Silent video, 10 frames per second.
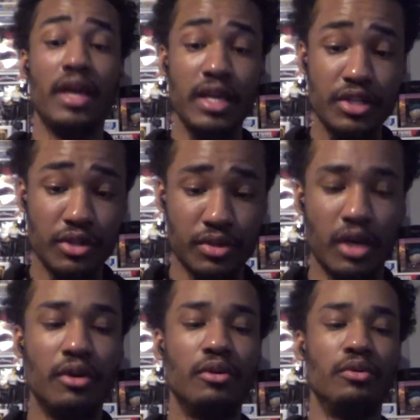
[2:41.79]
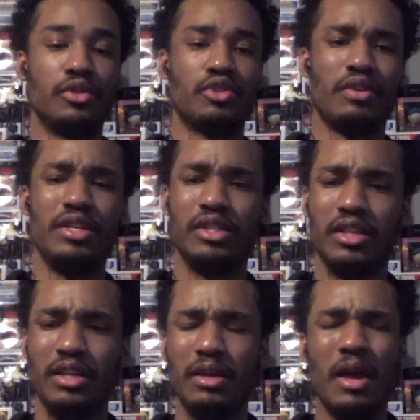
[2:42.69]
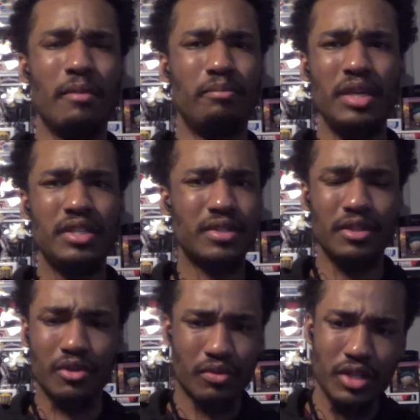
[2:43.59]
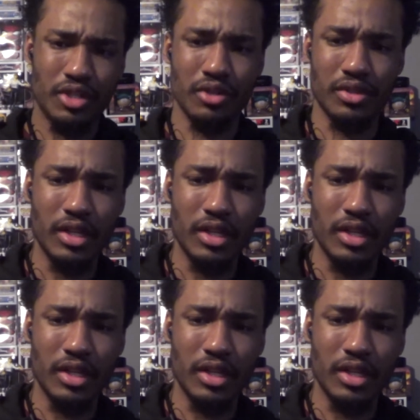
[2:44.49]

angels, oh, strange looking beasts and creatures,